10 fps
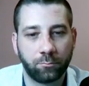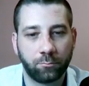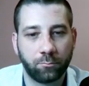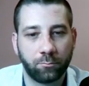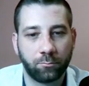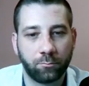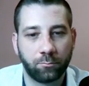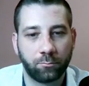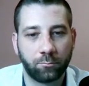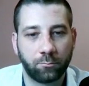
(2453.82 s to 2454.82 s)

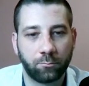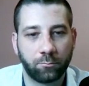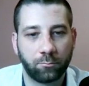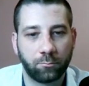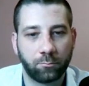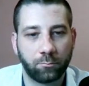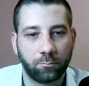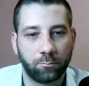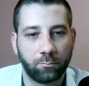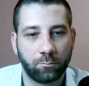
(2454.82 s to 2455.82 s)

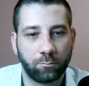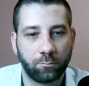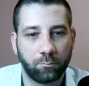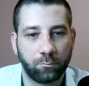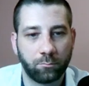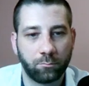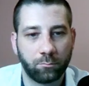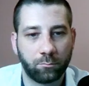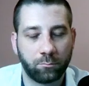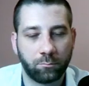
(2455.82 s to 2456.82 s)

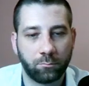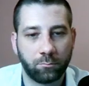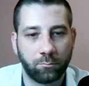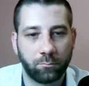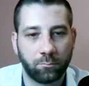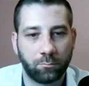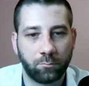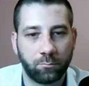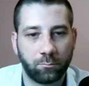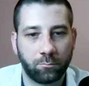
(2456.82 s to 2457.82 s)

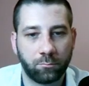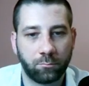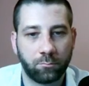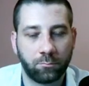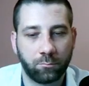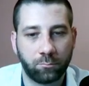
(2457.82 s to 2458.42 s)
(silent)